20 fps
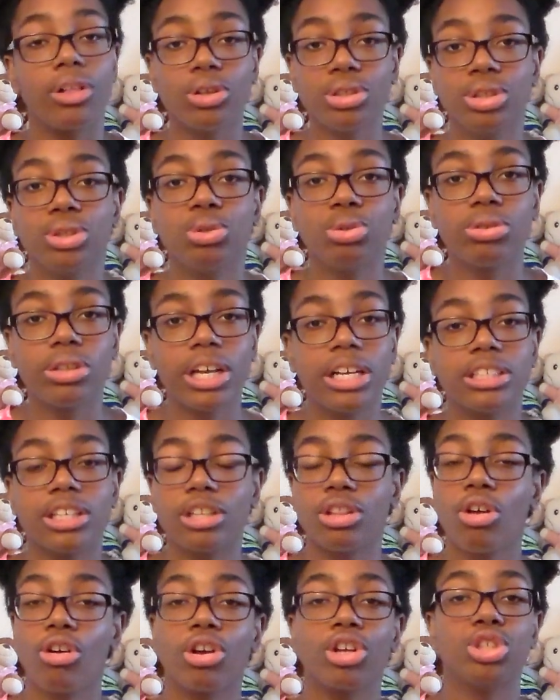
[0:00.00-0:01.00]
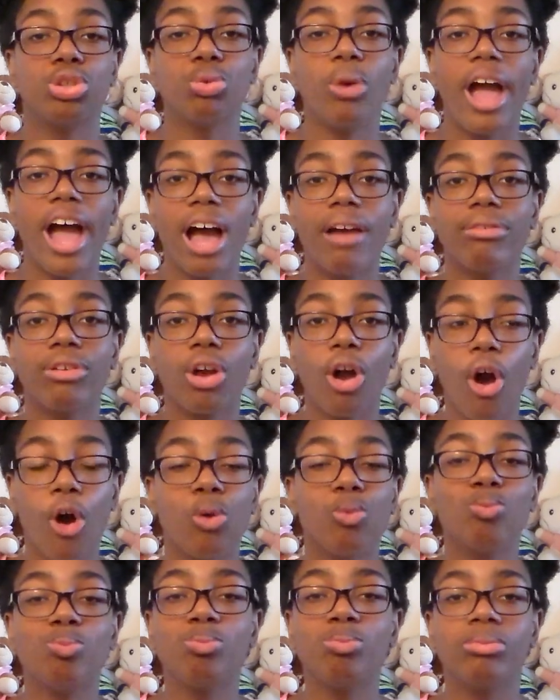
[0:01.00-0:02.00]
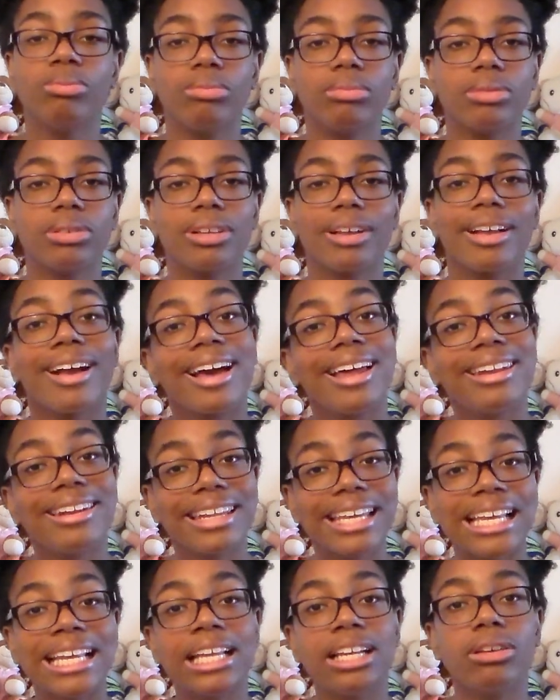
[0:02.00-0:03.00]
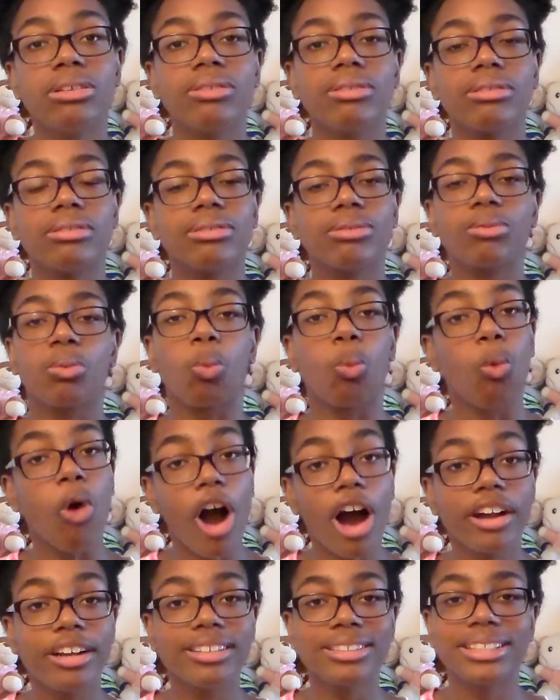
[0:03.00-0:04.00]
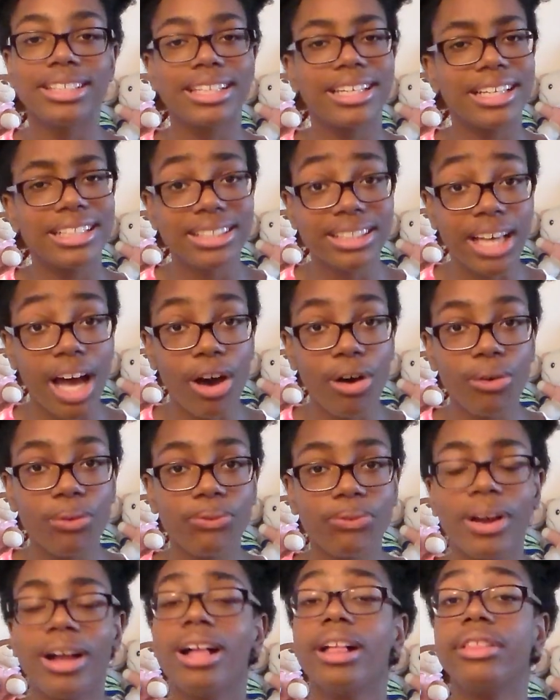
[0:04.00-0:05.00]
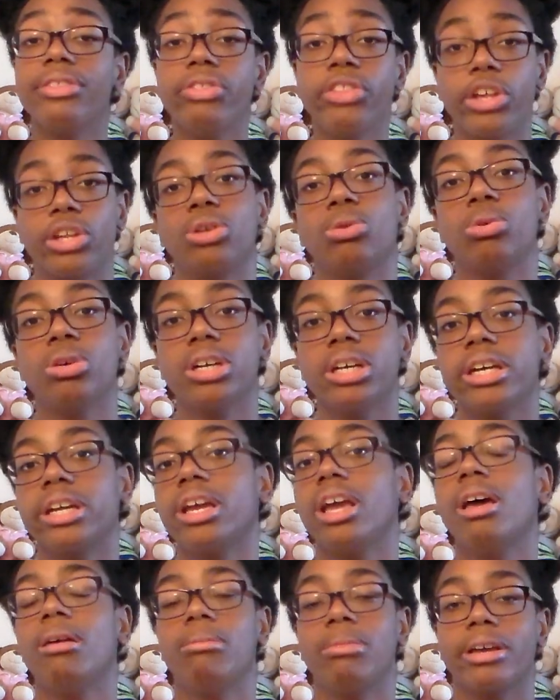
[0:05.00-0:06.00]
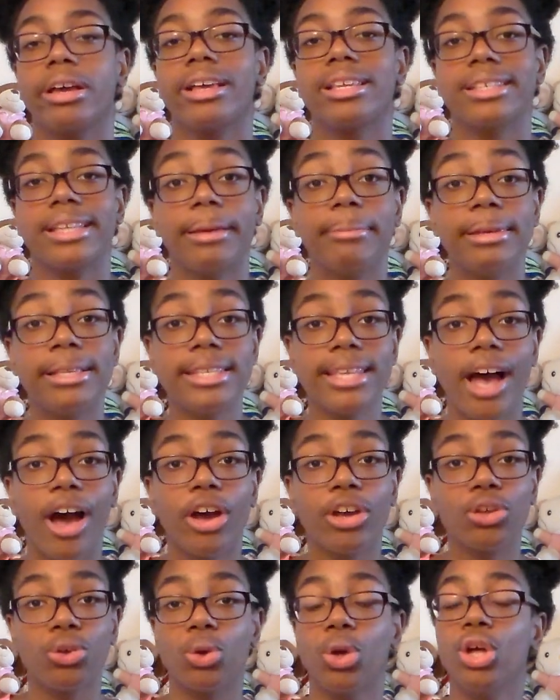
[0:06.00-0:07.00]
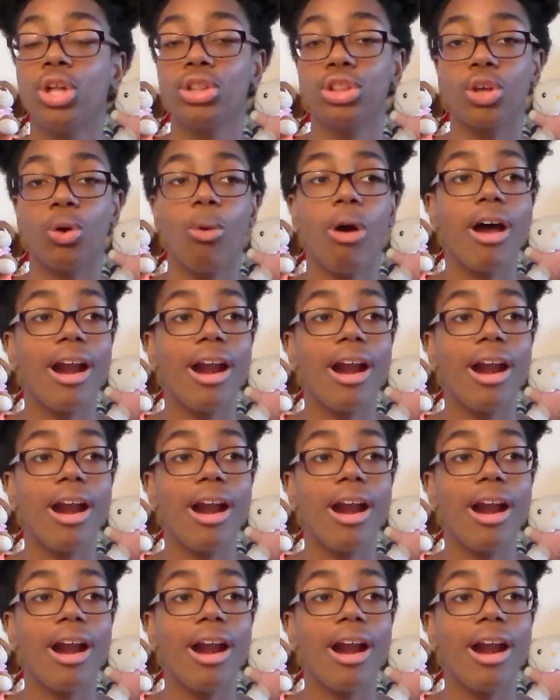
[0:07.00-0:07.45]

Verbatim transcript: of those two things. As long as you have your own clean water to yourself, then you good. Because let me tell you, the